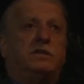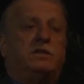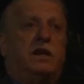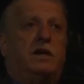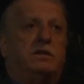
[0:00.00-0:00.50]

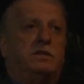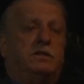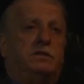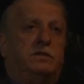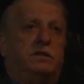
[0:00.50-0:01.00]

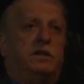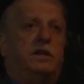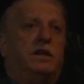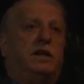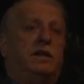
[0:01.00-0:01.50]
started
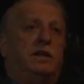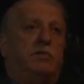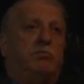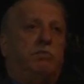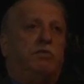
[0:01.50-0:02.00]
really
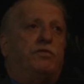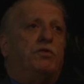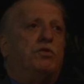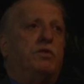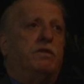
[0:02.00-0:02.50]

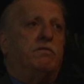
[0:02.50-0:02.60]
before